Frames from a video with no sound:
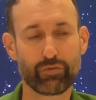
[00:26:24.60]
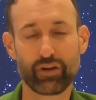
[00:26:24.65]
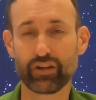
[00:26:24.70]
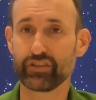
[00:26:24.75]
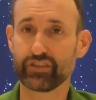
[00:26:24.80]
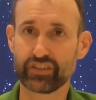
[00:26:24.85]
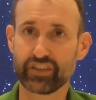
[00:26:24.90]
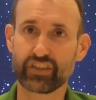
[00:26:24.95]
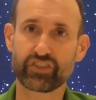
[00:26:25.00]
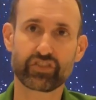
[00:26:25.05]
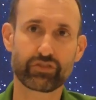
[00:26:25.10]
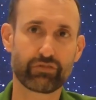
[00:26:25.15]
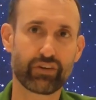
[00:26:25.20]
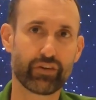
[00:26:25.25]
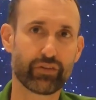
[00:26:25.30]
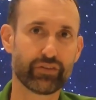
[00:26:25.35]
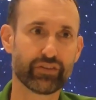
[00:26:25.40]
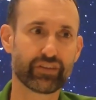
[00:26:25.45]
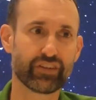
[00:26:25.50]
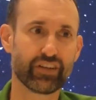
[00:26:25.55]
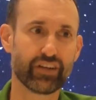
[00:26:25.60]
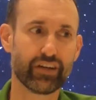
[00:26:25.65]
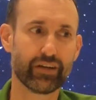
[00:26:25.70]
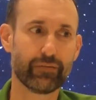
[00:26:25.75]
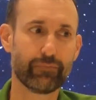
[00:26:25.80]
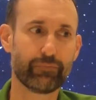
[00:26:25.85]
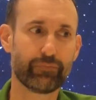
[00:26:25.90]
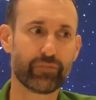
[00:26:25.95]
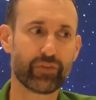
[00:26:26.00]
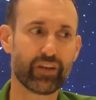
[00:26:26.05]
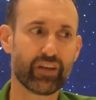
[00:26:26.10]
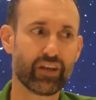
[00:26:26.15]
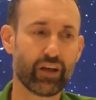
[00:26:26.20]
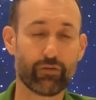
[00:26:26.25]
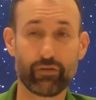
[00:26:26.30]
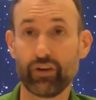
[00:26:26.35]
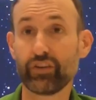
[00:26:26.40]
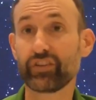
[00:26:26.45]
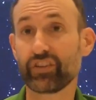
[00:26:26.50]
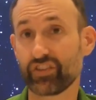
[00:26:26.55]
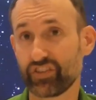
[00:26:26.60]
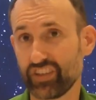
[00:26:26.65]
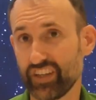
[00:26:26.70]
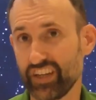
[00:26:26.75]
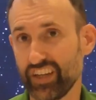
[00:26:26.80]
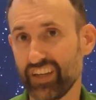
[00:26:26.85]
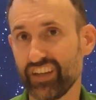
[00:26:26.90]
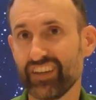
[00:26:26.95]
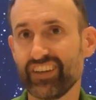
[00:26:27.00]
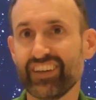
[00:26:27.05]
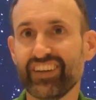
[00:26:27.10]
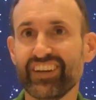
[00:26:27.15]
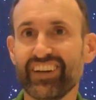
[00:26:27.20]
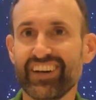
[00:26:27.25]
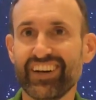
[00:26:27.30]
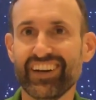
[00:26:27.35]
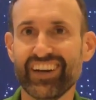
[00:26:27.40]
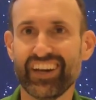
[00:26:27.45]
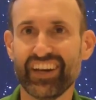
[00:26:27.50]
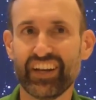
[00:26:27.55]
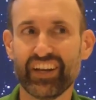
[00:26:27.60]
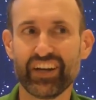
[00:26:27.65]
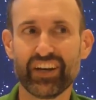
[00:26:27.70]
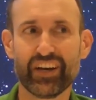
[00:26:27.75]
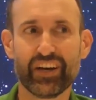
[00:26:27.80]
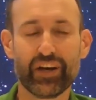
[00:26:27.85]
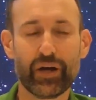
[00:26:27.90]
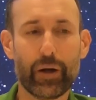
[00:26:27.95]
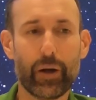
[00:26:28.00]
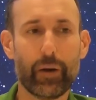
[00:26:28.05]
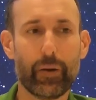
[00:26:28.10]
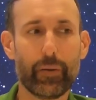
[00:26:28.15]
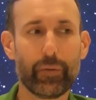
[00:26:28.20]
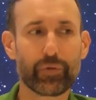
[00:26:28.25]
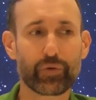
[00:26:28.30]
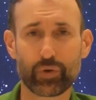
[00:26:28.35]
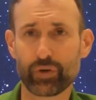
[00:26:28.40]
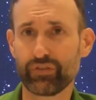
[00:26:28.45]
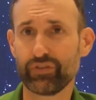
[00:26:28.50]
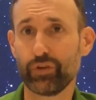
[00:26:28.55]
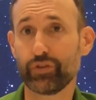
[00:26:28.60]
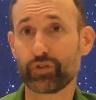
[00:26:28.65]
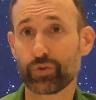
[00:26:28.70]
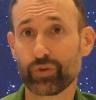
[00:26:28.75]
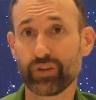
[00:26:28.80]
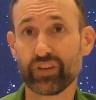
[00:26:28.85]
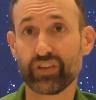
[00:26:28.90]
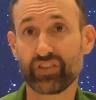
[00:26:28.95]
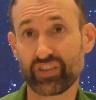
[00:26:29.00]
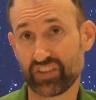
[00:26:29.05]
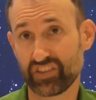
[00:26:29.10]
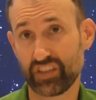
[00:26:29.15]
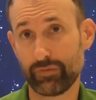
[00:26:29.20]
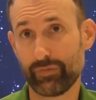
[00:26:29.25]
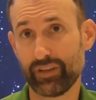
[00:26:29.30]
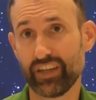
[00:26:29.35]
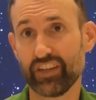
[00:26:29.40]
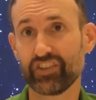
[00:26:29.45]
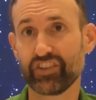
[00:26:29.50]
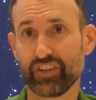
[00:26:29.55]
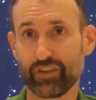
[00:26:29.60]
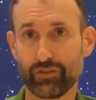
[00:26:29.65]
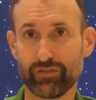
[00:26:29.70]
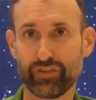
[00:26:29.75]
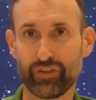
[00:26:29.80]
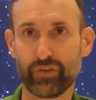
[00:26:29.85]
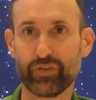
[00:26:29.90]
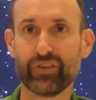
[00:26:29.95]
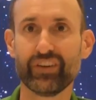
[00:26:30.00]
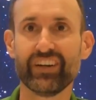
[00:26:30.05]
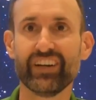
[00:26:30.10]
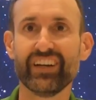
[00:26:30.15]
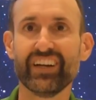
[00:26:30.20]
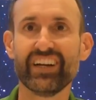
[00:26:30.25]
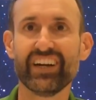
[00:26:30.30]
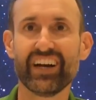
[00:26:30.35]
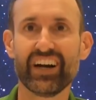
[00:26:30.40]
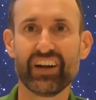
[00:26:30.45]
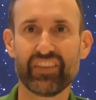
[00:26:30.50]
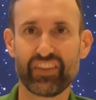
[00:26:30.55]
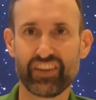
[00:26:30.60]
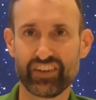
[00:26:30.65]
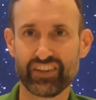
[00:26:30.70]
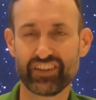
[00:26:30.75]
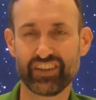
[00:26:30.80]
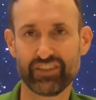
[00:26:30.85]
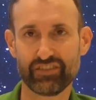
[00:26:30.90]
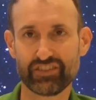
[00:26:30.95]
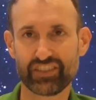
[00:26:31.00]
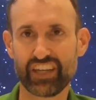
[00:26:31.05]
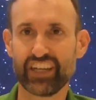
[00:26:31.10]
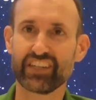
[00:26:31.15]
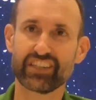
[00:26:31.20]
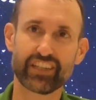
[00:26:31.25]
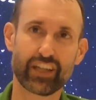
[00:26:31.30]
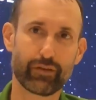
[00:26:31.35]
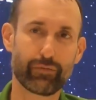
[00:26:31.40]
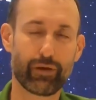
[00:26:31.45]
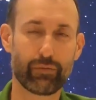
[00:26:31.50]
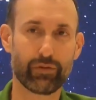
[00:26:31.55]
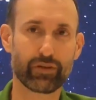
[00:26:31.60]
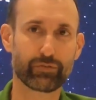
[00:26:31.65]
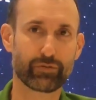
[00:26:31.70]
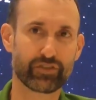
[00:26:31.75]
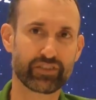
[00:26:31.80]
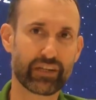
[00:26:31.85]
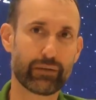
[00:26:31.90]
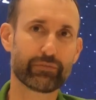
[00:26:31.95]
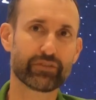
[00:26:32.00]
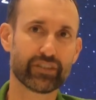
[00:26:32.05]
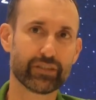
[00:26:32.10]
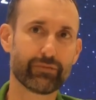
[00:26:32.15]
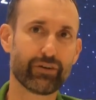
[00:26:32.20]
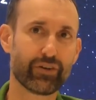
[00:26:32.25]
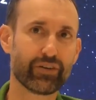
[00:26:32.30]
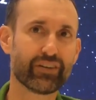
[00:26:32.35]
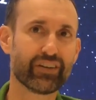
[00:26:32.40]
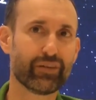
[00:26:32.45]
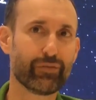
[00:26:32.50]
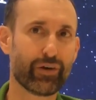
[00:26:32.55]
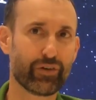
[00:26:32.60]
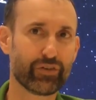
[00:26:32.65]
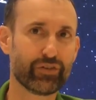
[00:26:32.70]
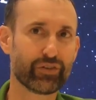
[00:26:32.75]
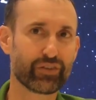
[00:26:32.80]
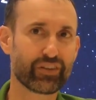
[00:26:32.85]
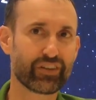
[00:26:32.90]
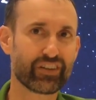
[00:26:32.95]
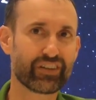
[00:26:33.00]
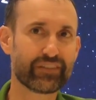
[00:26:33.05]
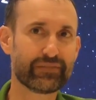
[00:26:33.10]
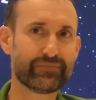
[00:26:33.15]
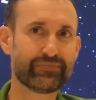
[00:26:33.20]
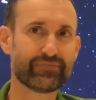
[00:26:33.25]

politics around Cassini and a sort of notorious 60 Minutes interview that changed a lot of public perception about nuclear.